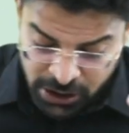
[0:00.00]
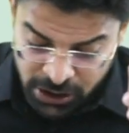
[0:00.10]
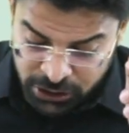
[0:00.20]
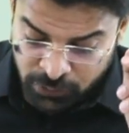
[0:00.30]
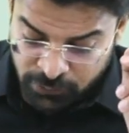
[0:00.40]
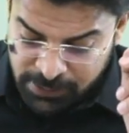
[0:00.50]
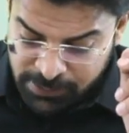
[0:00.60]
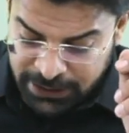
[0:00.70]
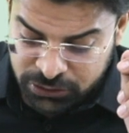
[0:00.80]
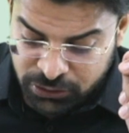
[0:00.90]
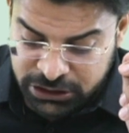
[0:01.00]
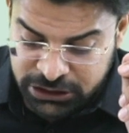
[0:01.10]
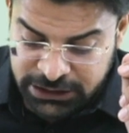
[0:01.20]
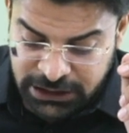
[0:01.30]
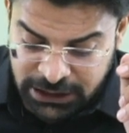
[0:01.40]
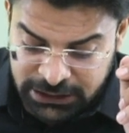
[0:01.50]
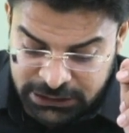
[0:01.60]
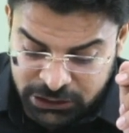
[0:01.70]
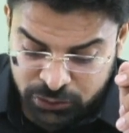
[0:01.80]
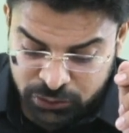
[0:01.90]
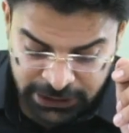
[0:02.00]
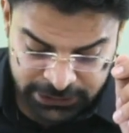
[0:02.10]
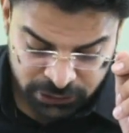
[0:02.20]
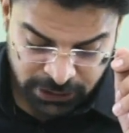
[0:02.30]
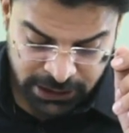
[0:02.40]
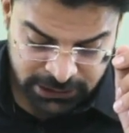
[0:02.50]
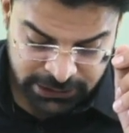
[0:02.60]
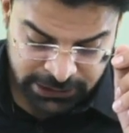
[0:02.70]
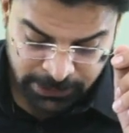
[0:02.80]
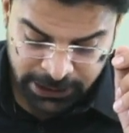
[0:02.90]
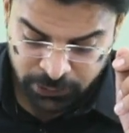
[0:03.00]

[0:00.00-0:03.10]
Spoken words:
So 1 minus cos theta is 2 sine square theta by 2.